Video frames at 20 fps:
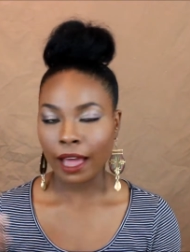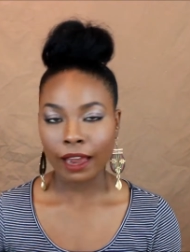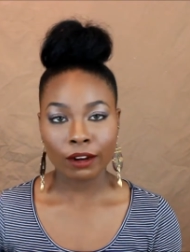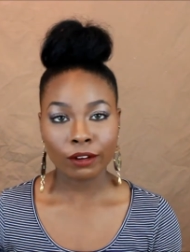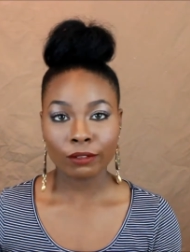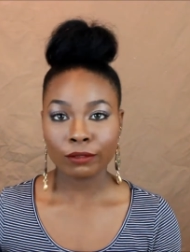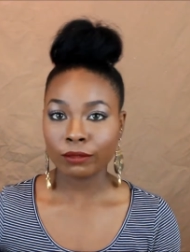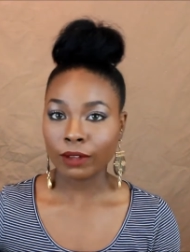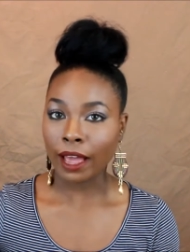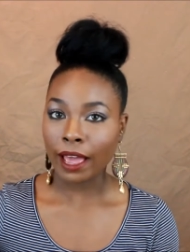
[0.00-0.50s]
I
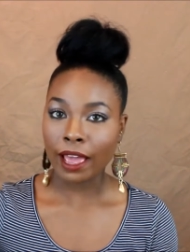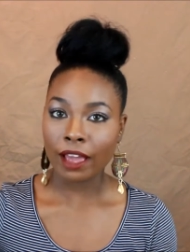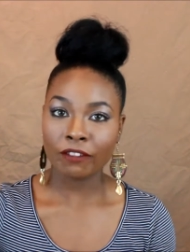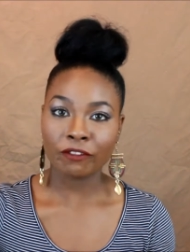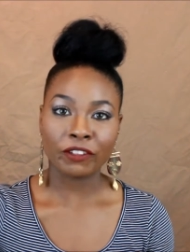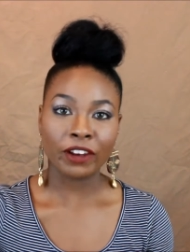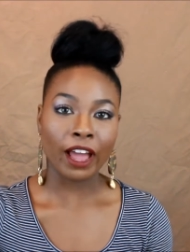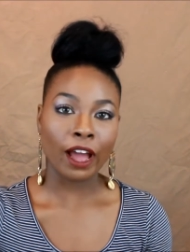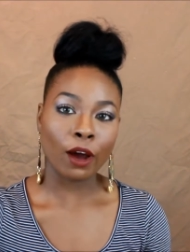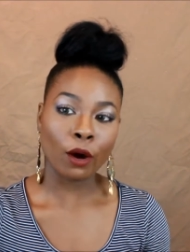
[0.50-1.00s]
don't I
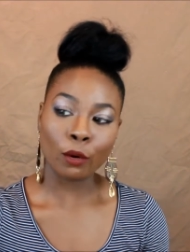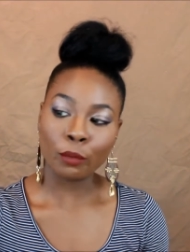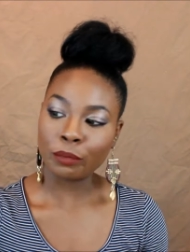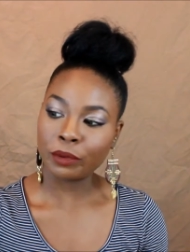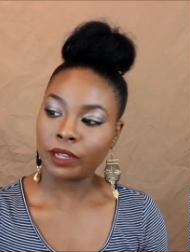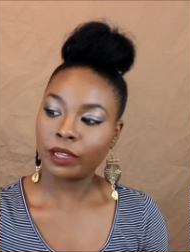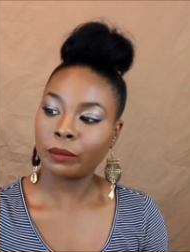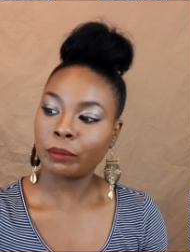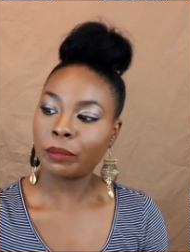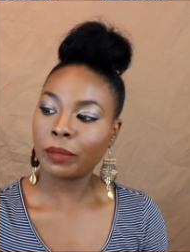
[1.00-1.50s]
have not
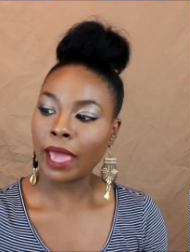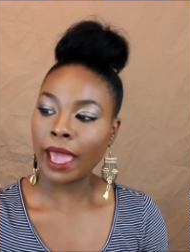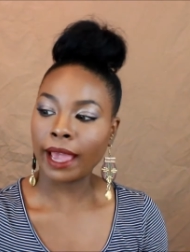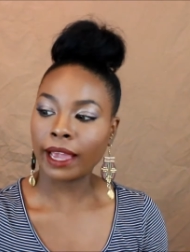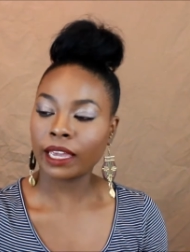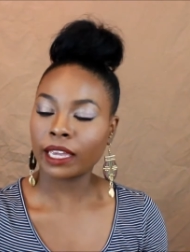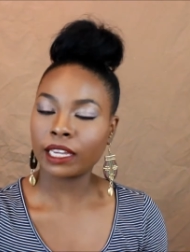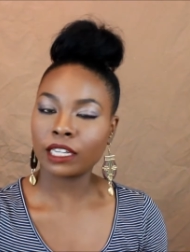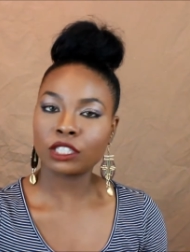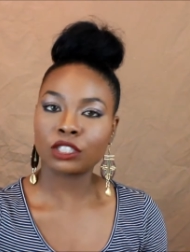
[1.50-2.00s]
opened the
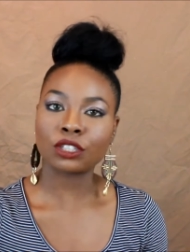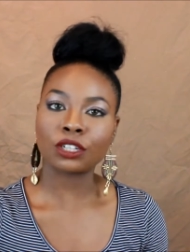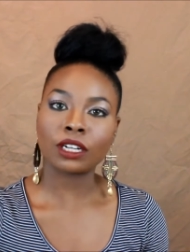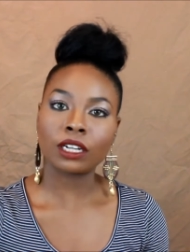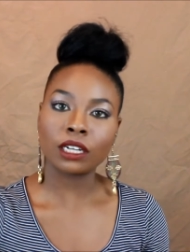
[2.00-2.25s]
package or